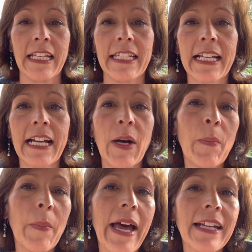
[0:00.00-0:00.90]
to come
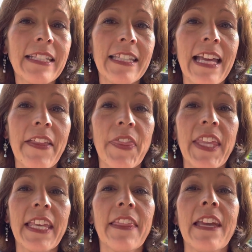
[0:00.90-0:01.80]
back to that
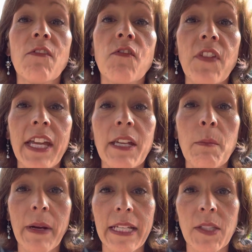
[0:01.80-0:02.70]
thing that fed
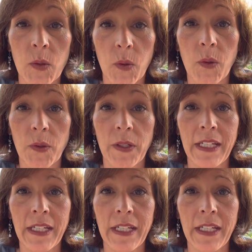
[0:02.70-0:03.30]
my soul,